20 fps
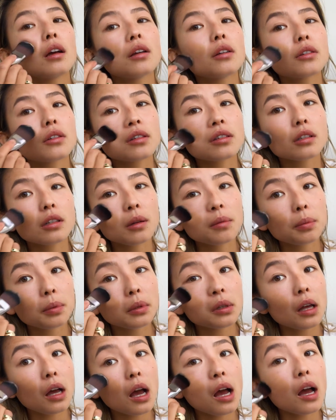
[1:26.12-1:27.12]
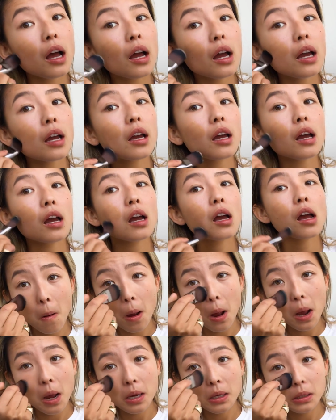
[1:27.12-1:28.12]
and just apply
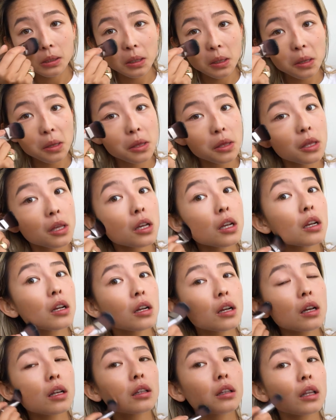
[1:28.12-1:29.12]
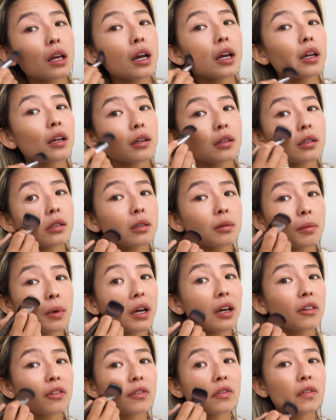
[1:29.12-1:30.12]
quite a thin layer to my